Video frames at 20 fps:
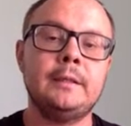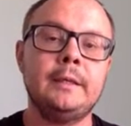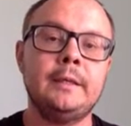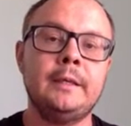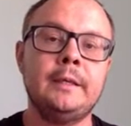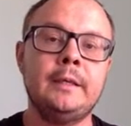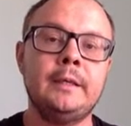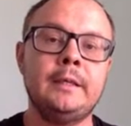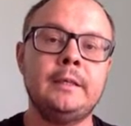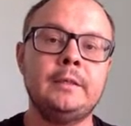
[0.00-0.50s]

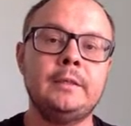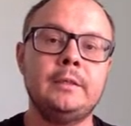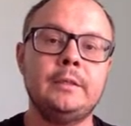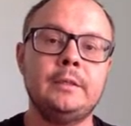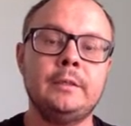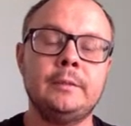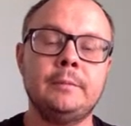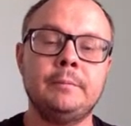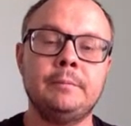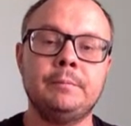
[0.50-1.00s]

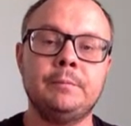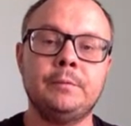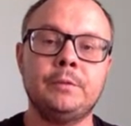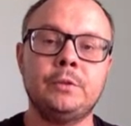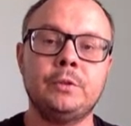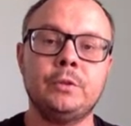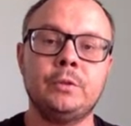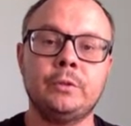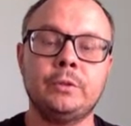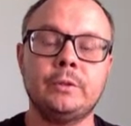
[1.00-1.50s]
and
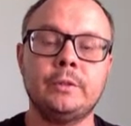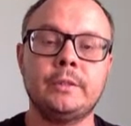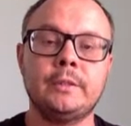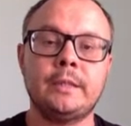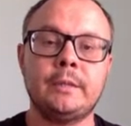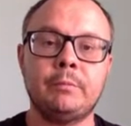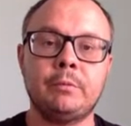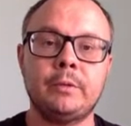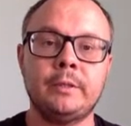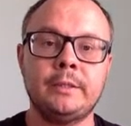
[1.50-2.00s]
should also
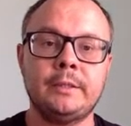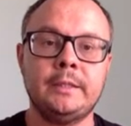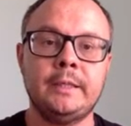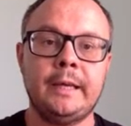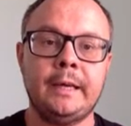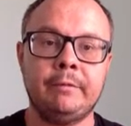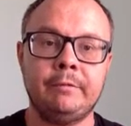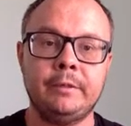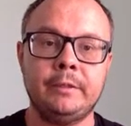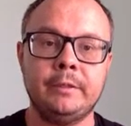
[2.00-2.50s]
summarize
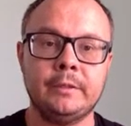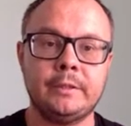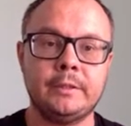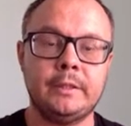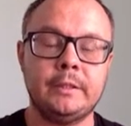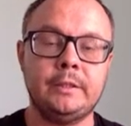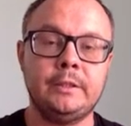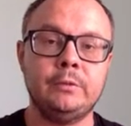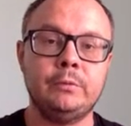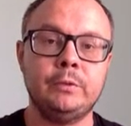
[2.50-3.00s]
the evidence
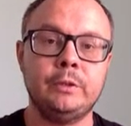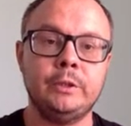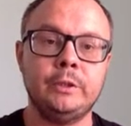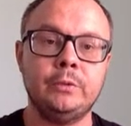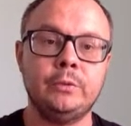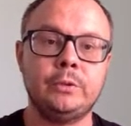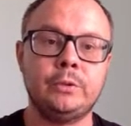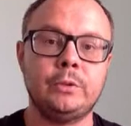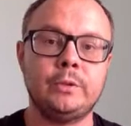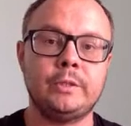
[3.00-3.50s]
that you will
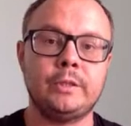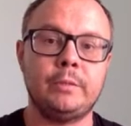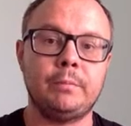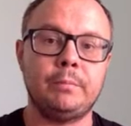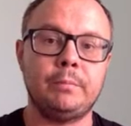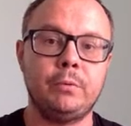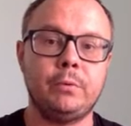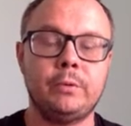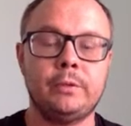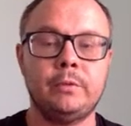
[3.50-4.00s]
use to
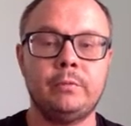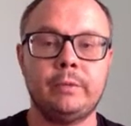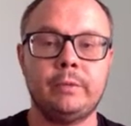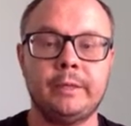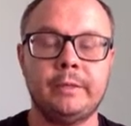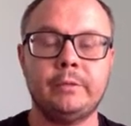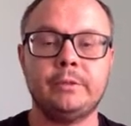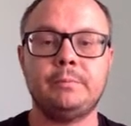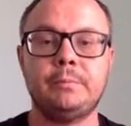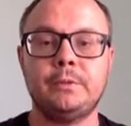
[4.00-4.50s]
support the
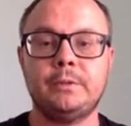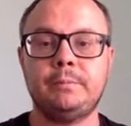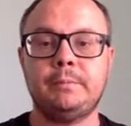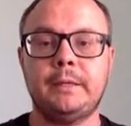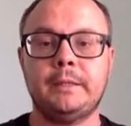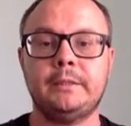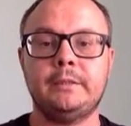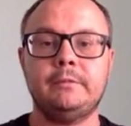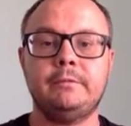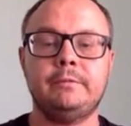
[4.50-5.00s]
writer's
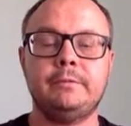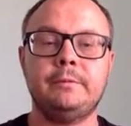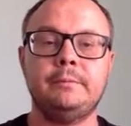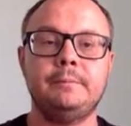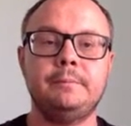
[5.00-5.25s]
perspective.